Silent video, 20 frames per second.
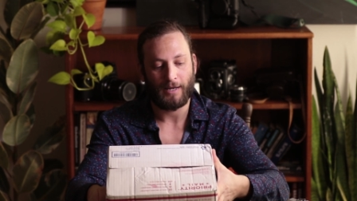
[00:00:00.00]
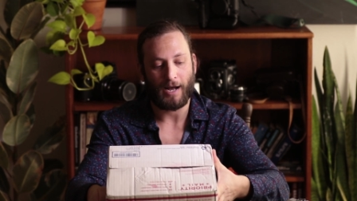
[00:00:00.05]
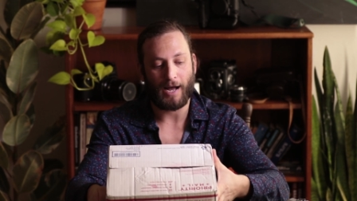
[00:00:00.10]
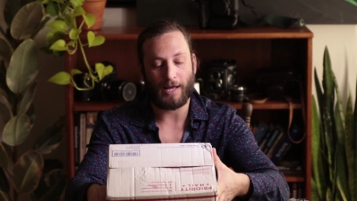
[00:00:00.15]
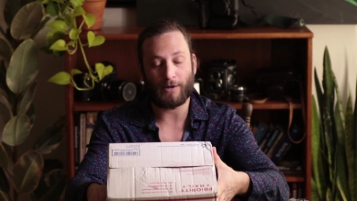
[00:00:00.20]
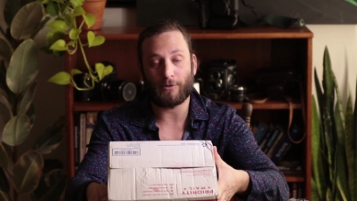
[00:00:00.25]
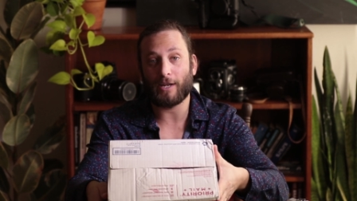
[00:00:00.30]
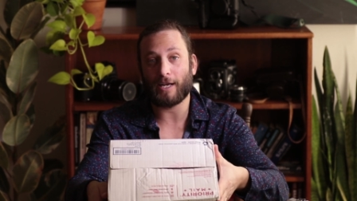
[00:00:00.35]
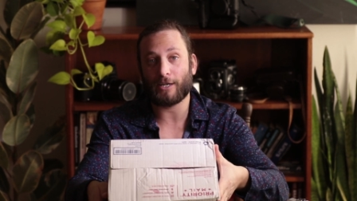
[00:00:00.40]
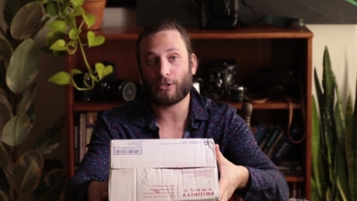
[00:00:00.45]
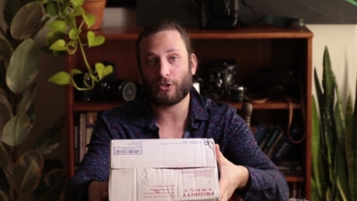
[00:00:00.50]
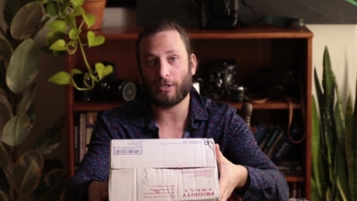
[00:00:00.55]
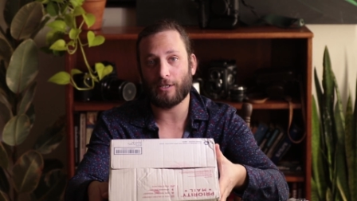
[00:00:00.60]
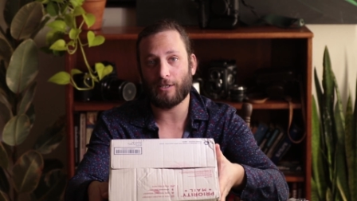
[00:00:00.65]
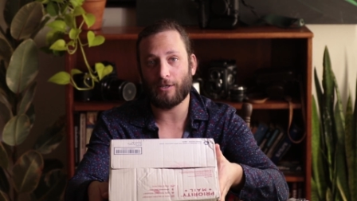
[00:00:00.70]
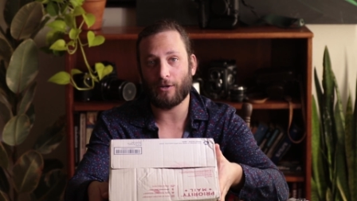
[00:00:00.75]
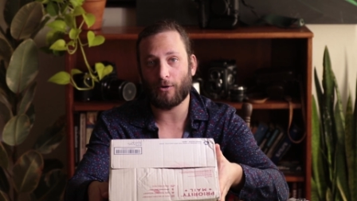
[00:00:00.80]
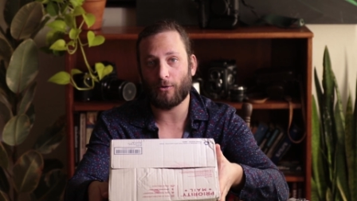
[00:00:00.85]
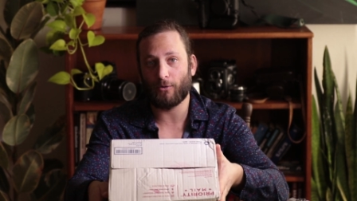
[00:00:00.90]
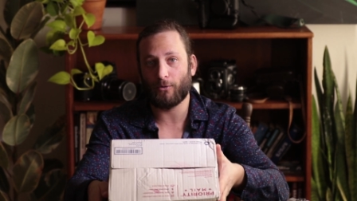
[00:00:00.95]
I don't actually
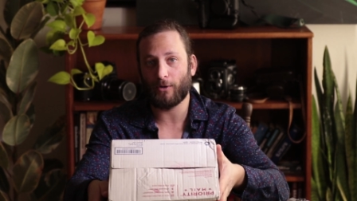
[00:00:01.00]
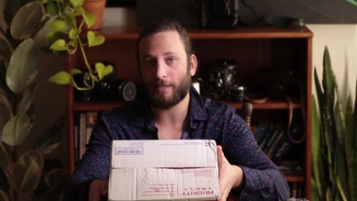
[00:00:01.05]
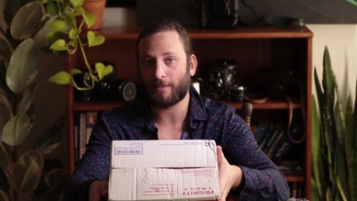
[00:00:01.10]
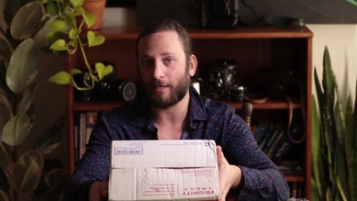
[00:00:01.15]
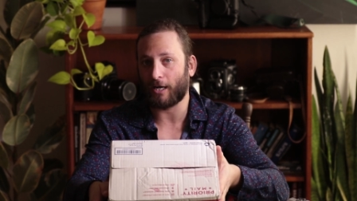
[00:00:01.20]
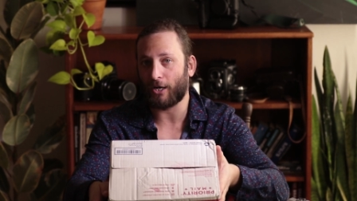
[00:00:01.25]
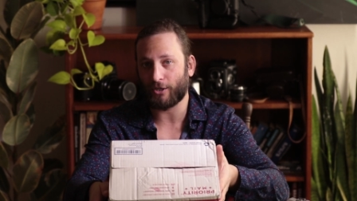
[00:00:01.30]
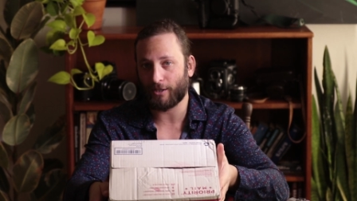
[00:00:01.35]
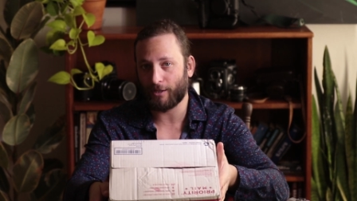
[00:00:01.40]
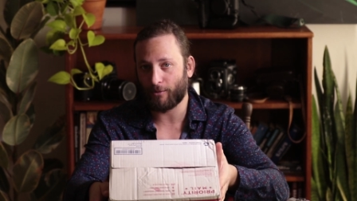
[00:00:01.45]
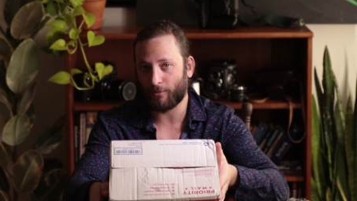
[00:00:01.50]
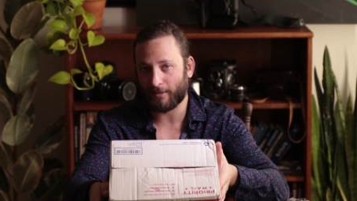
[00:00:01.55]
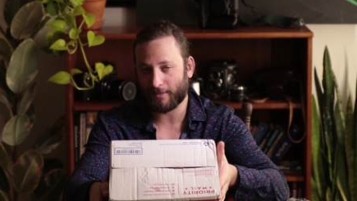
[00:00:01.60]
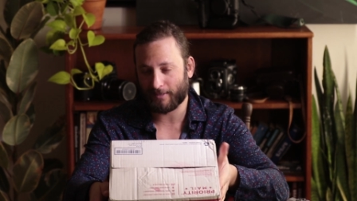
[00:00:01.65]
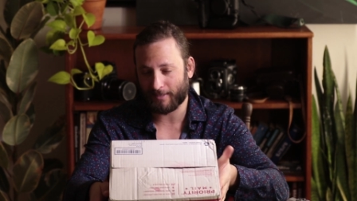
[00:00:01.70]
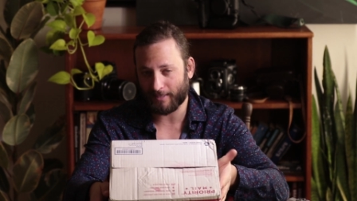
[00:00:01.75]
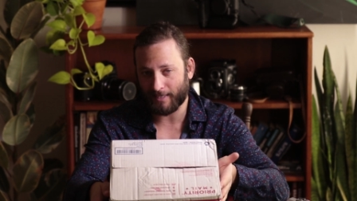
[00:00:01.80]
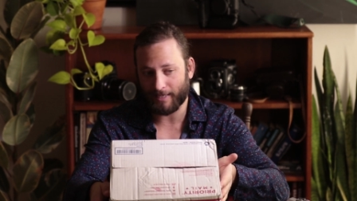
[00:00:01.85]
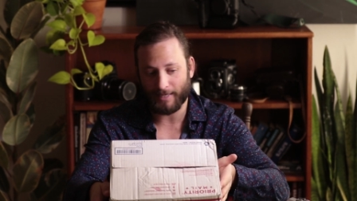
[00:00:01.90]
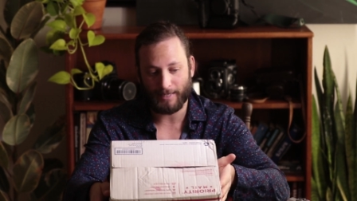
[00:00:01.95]
know entirely
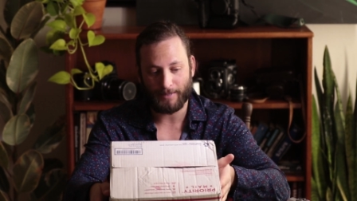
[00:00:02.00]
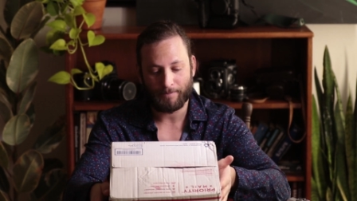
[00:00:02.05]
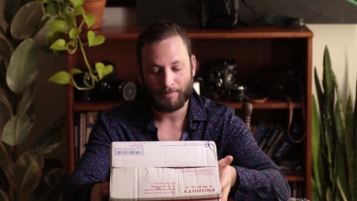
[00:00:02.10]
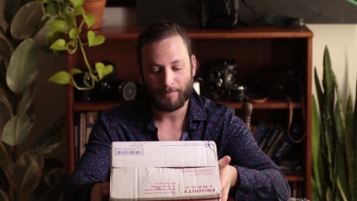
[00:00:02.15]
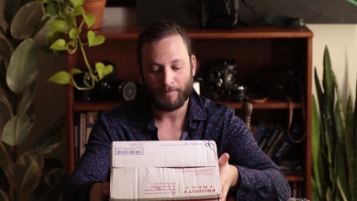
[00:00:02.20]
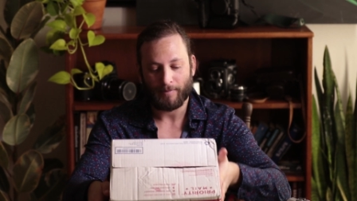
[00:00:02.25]
what's in it.